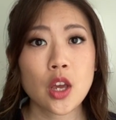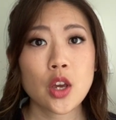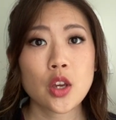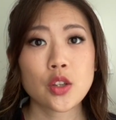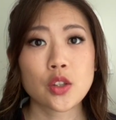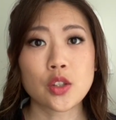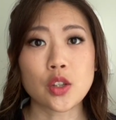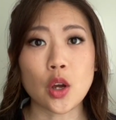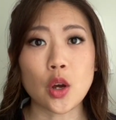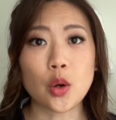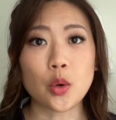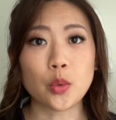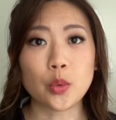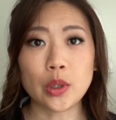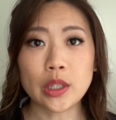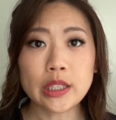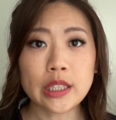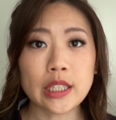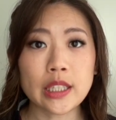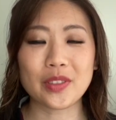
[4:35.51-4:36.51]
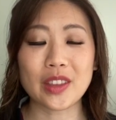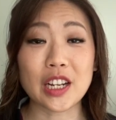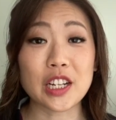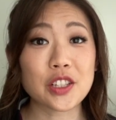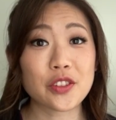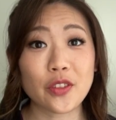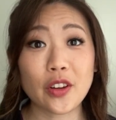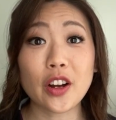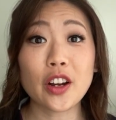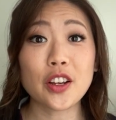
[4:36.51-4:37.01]
So really,
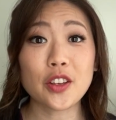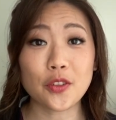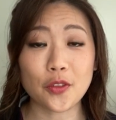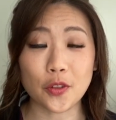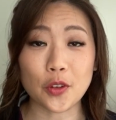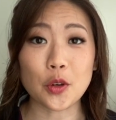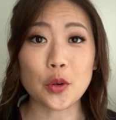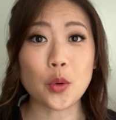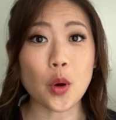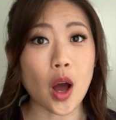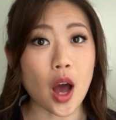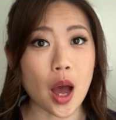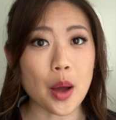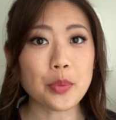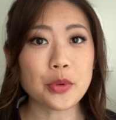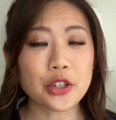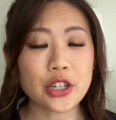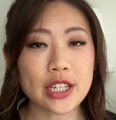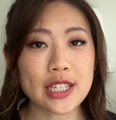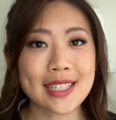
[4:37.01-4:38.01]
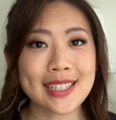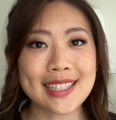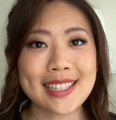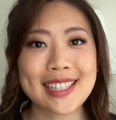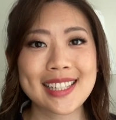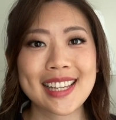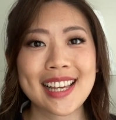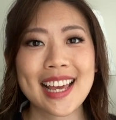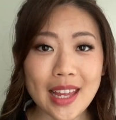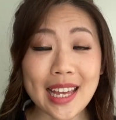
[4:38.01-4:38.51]
there's very few
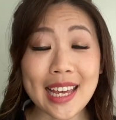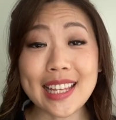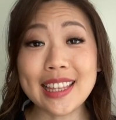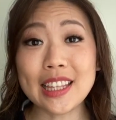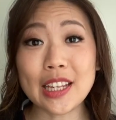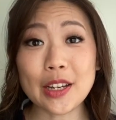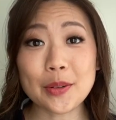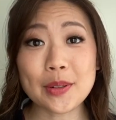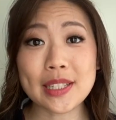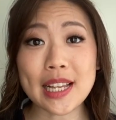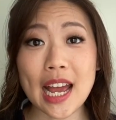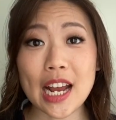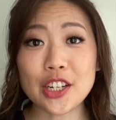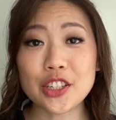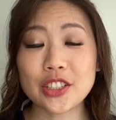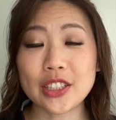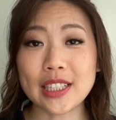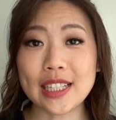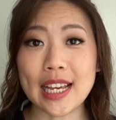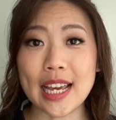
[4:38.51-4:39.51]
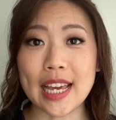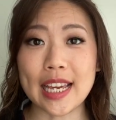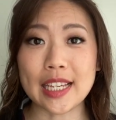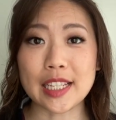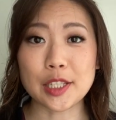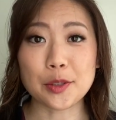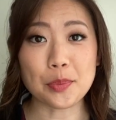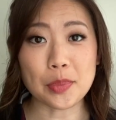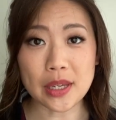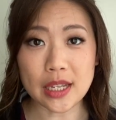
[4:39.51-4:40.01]
options. And there was actually a
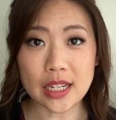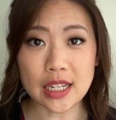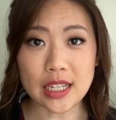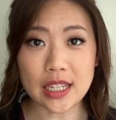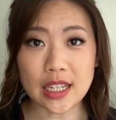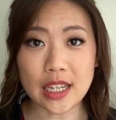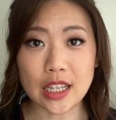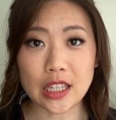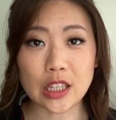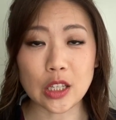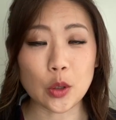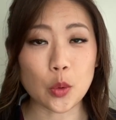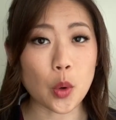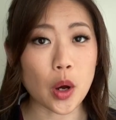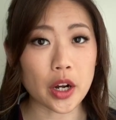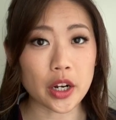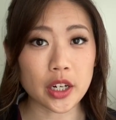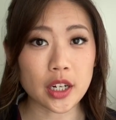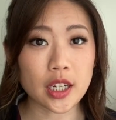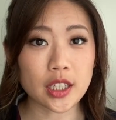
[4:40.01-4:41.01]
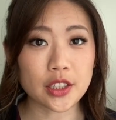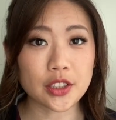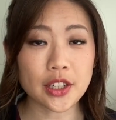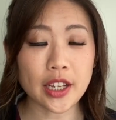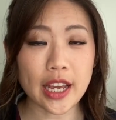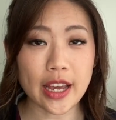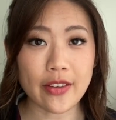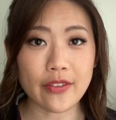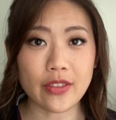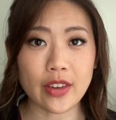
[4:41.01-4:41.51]
Speedy in the watercolor
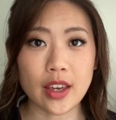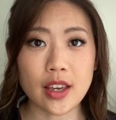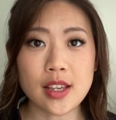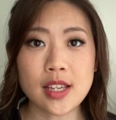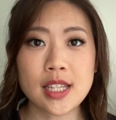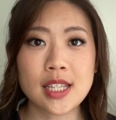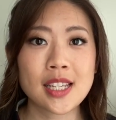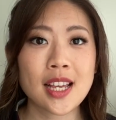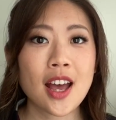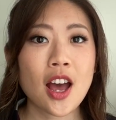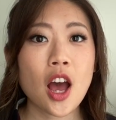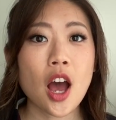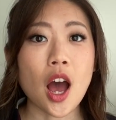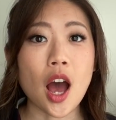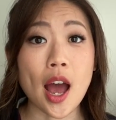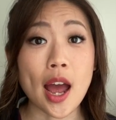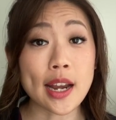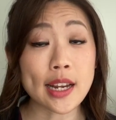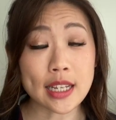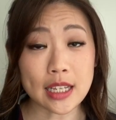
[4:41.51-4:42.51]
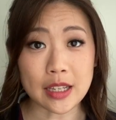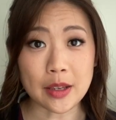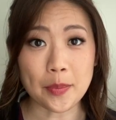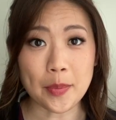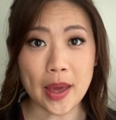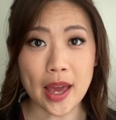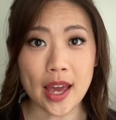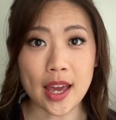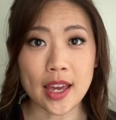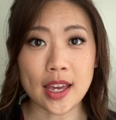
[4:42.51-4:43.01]
canvas on
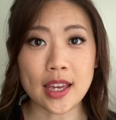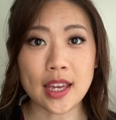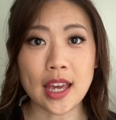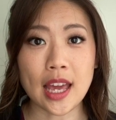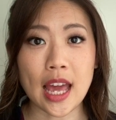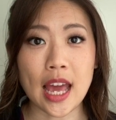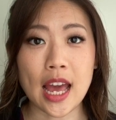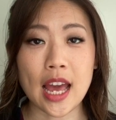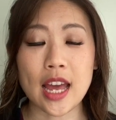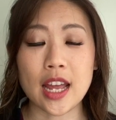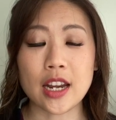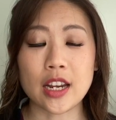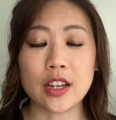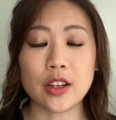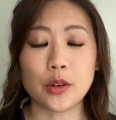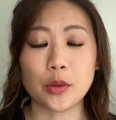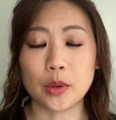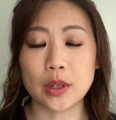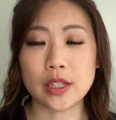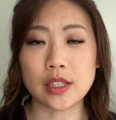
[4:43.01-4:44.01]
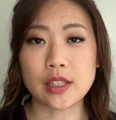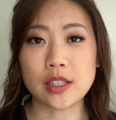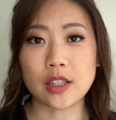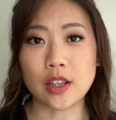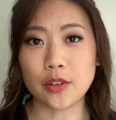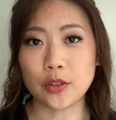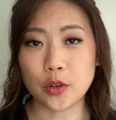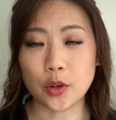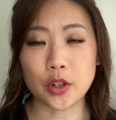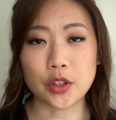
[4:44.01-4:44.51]
eBay, and it was,
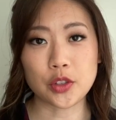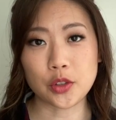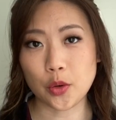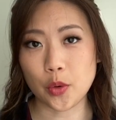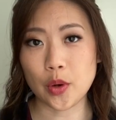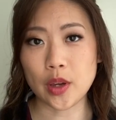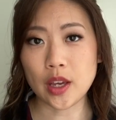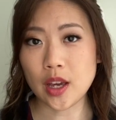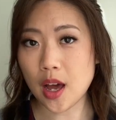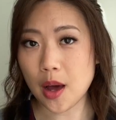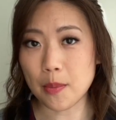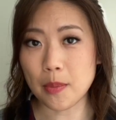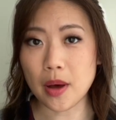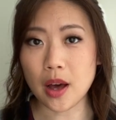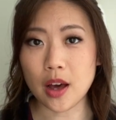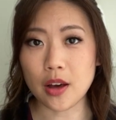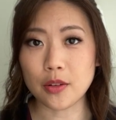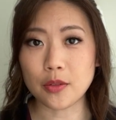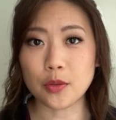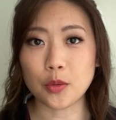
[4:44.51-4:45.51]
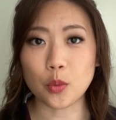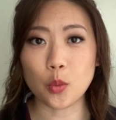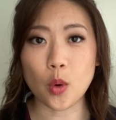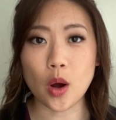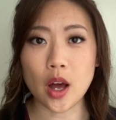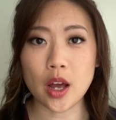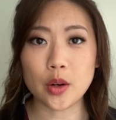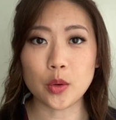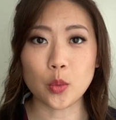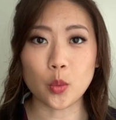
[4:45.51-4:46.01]
of course, going above
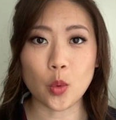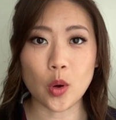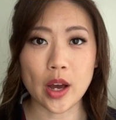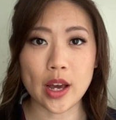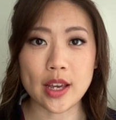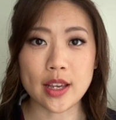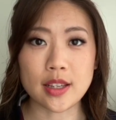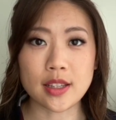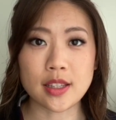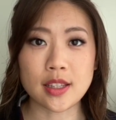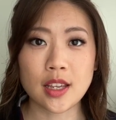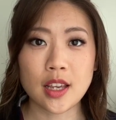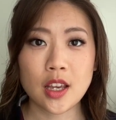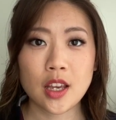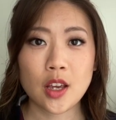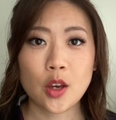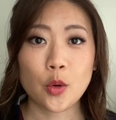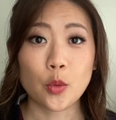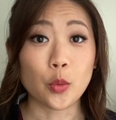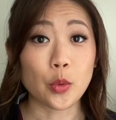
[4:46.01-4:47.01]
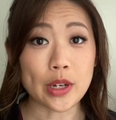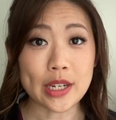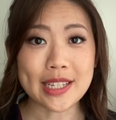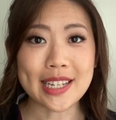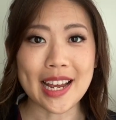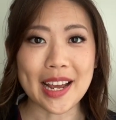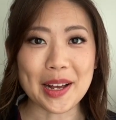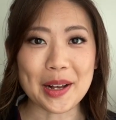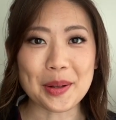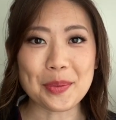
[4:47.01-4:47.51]
what was
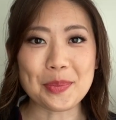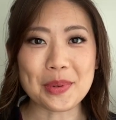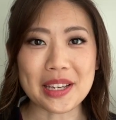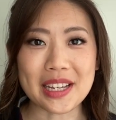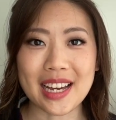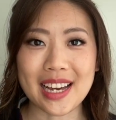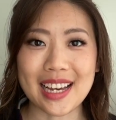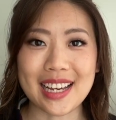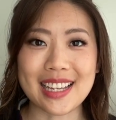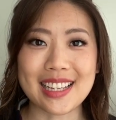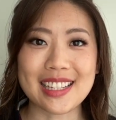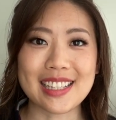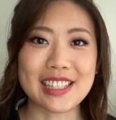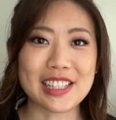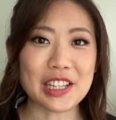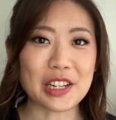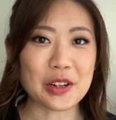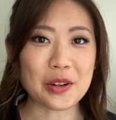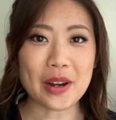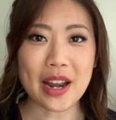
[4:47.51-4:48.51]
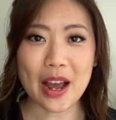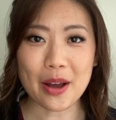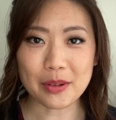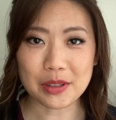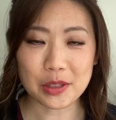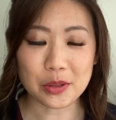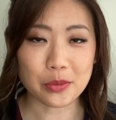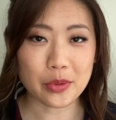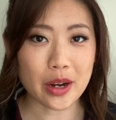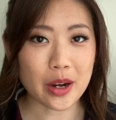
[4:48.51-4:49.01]
retail because, you know, now
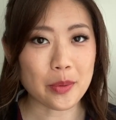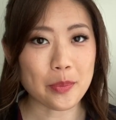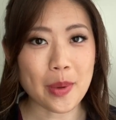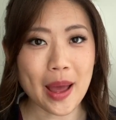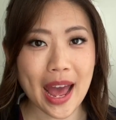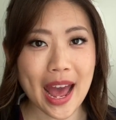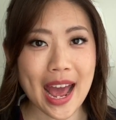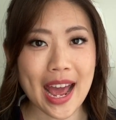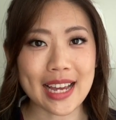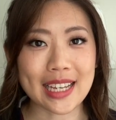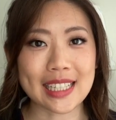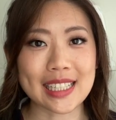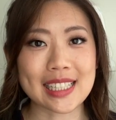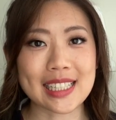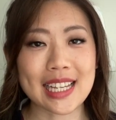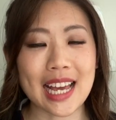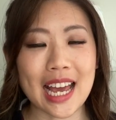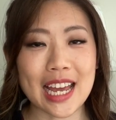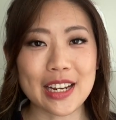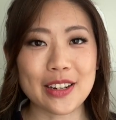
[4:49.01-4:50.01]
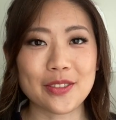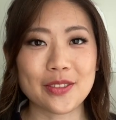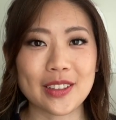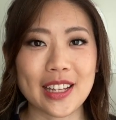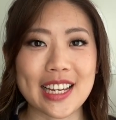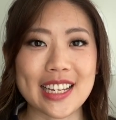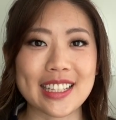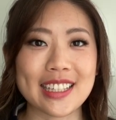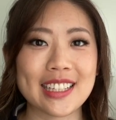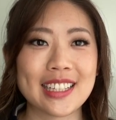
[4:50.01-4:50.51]
it's a rare bag. It's kind of
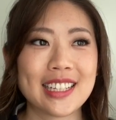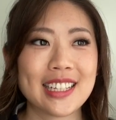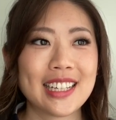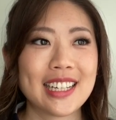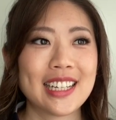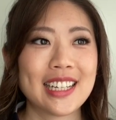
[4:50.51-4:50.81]
like